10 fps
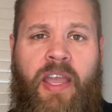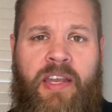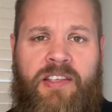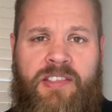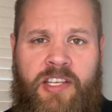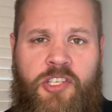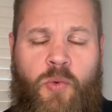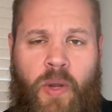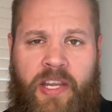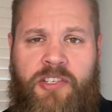in a
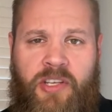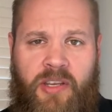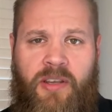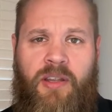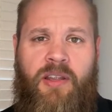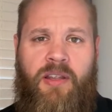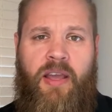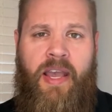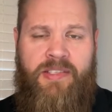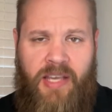situation
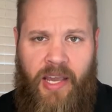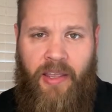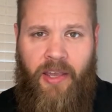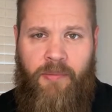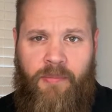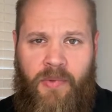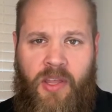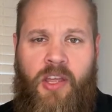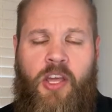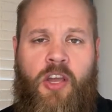as I am,
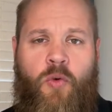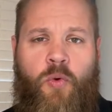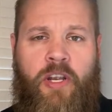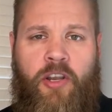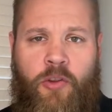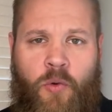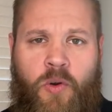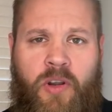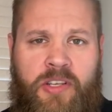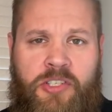where
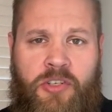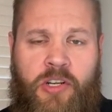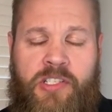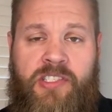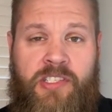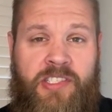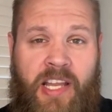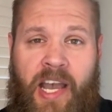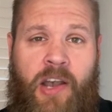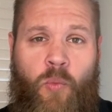your insurance does
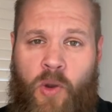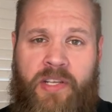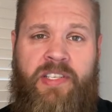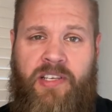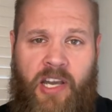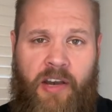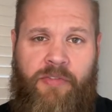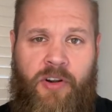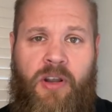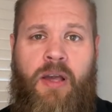not want to
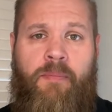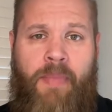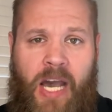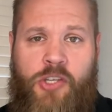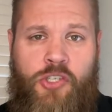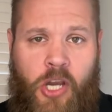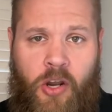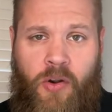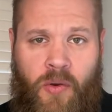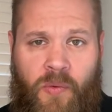cover
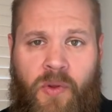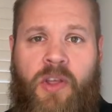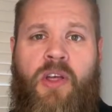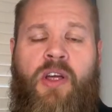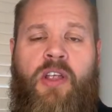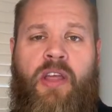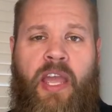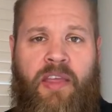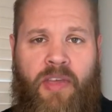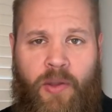Mounjaro
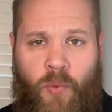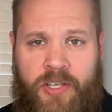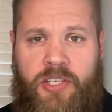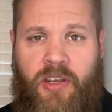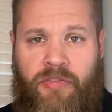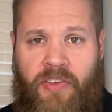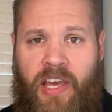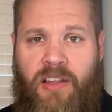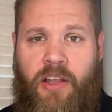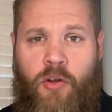and they want you to
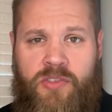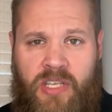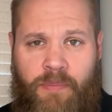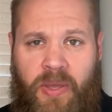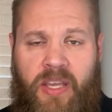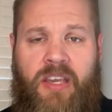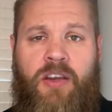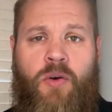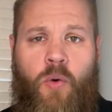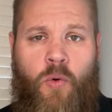fail on Ozempic
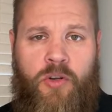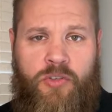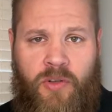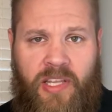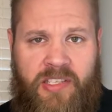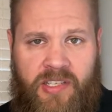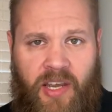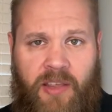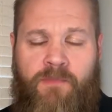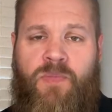or
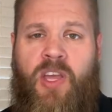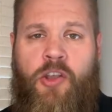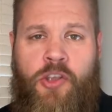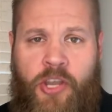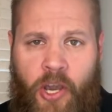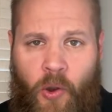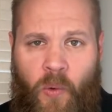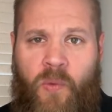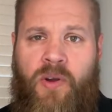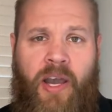Trulicity,
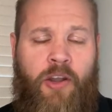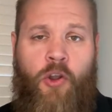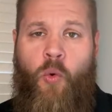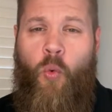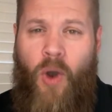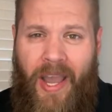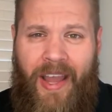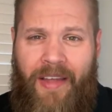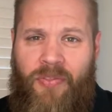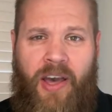no, I don't know
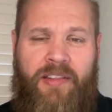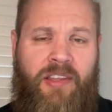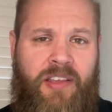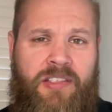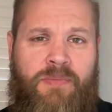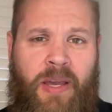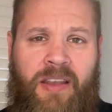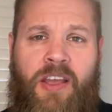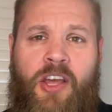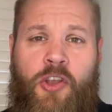why I thought this,
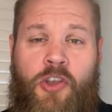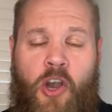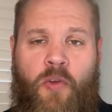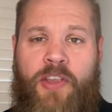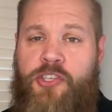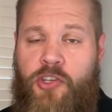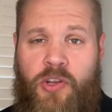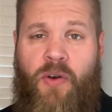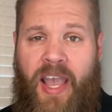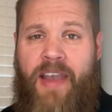but know that you
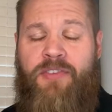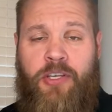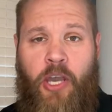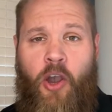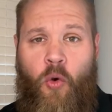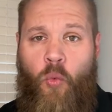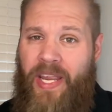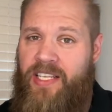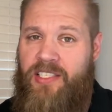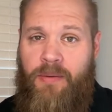don't have to go
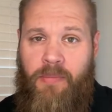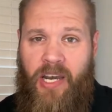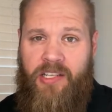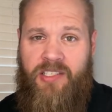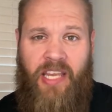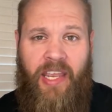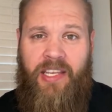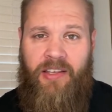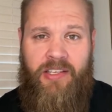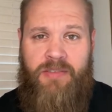weeks and months
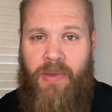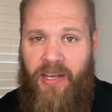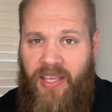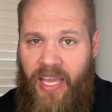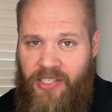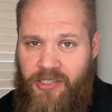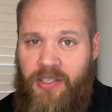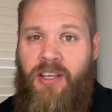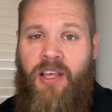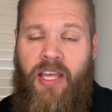taking this
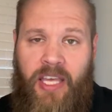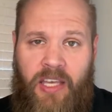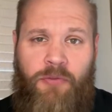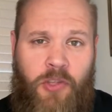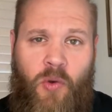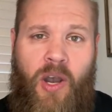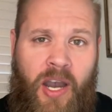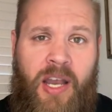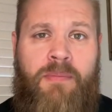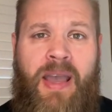medication. If you
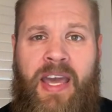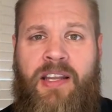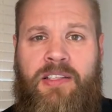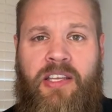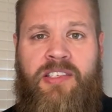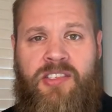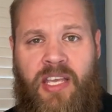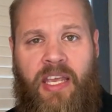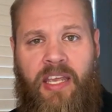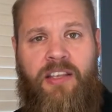automatically
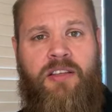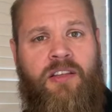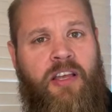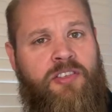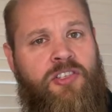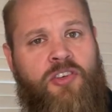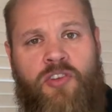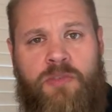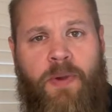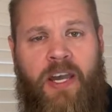see as
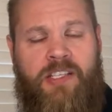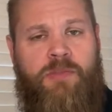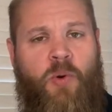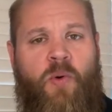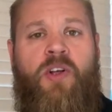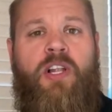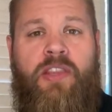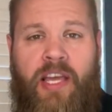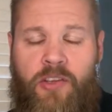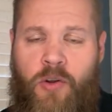soon as possible
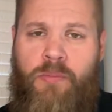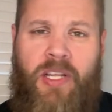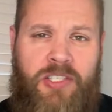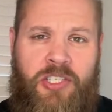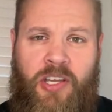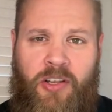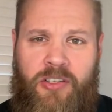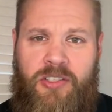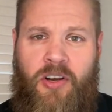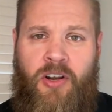that your blood
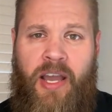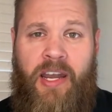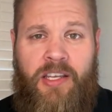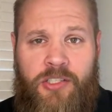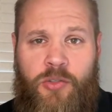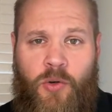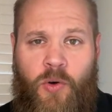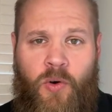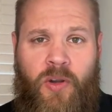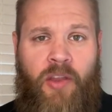sugars are out of
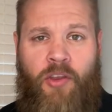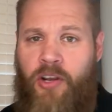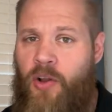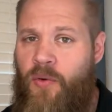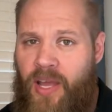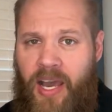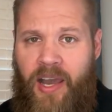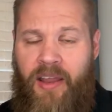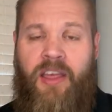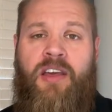control and they're going
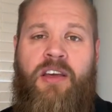high,